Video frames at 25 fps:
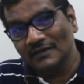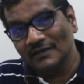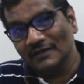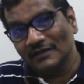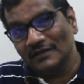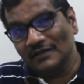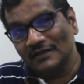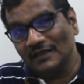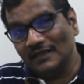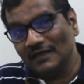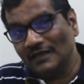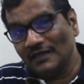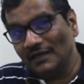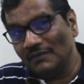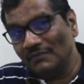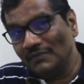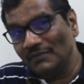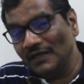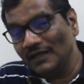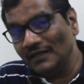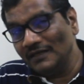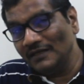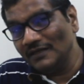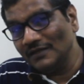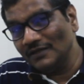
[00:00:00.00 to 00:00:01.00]
They
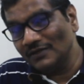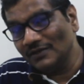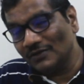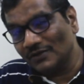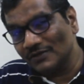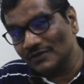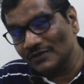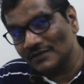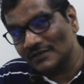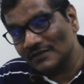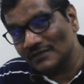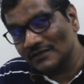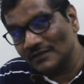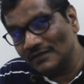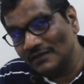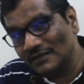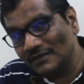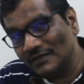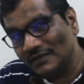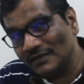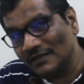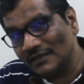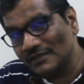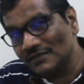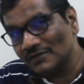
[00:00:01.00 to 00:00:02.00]
remain in
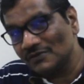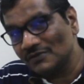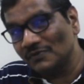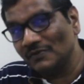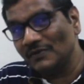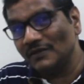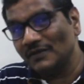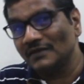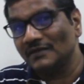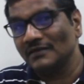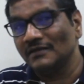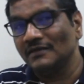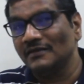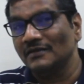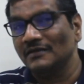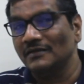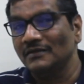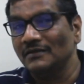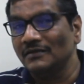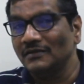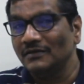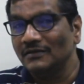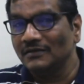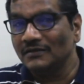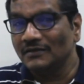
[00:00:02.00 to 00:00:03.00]
constant touch with
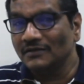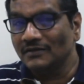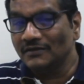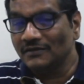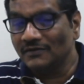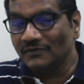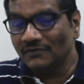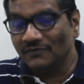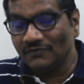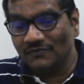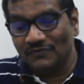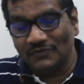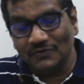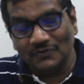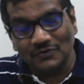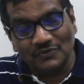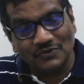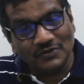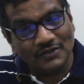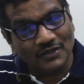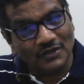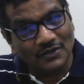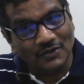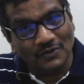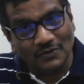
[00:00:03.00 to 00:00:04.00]
the
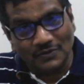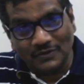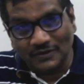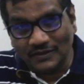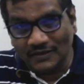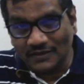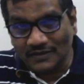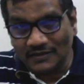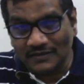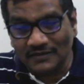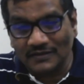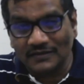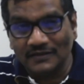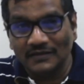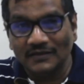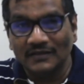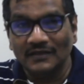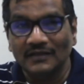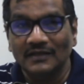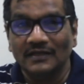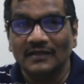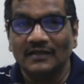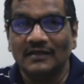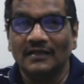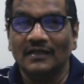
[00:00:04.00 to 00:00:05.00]
future donors.
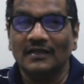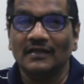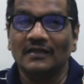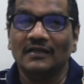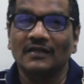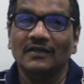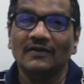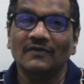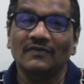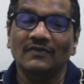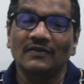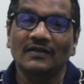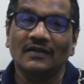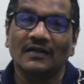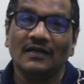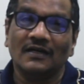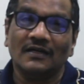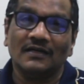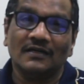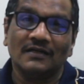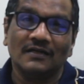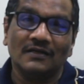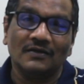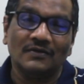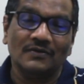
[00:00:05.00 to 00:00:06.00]
They give
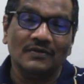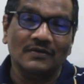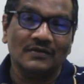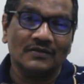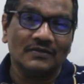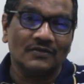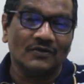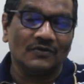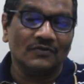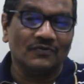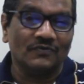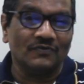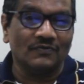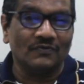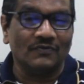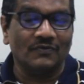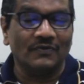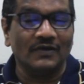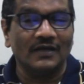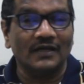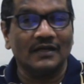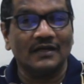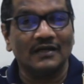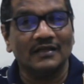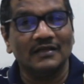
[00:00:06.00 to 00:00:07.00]
the accounts of
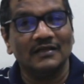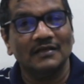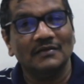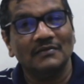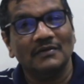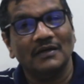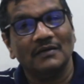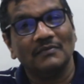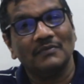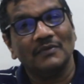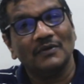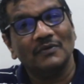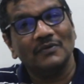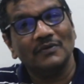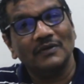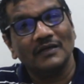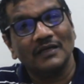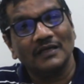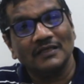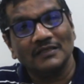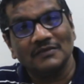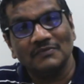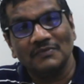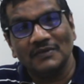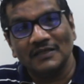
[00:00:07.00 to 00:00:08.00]
where the amount
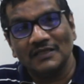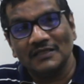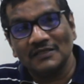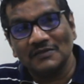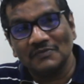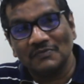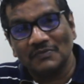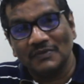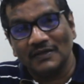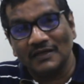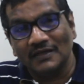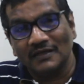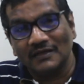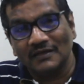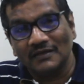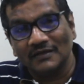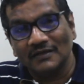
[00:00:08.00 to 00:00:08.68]
has been spent.